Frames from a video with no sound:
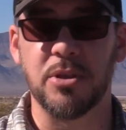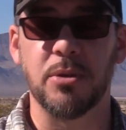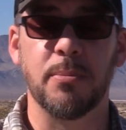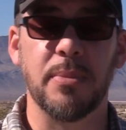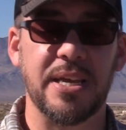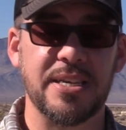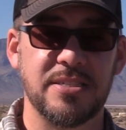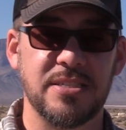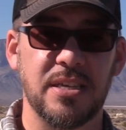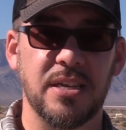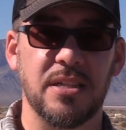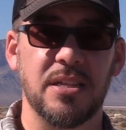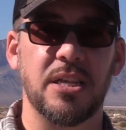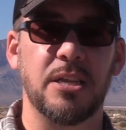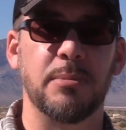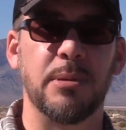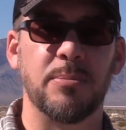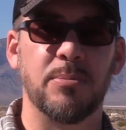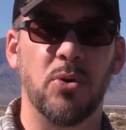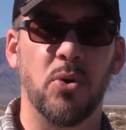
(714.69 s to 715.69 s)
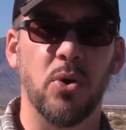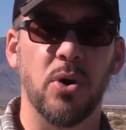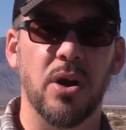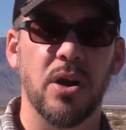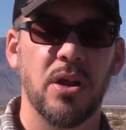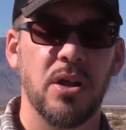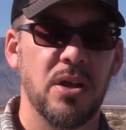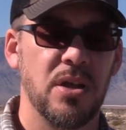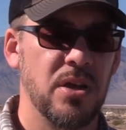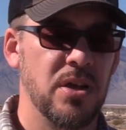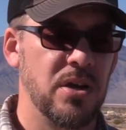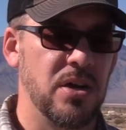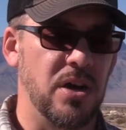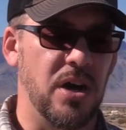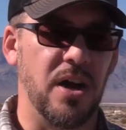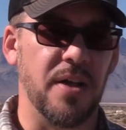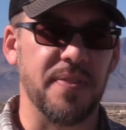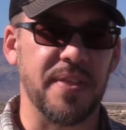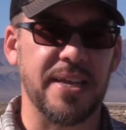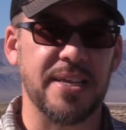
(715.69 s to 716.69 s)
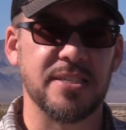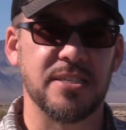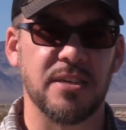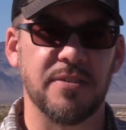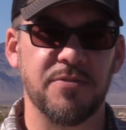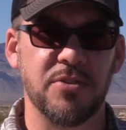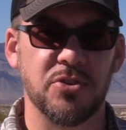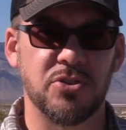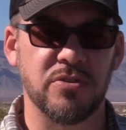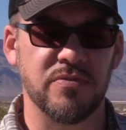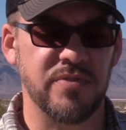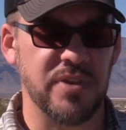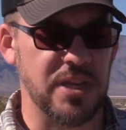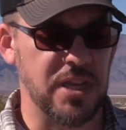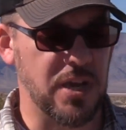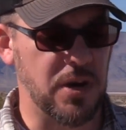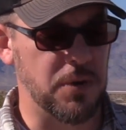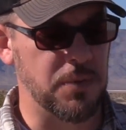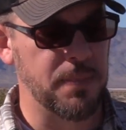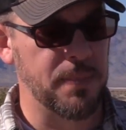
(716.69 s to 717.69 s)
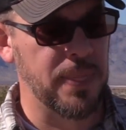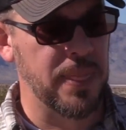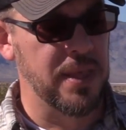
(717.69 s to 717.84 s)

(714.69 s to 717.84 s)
You may see a little bit more on these in a future video,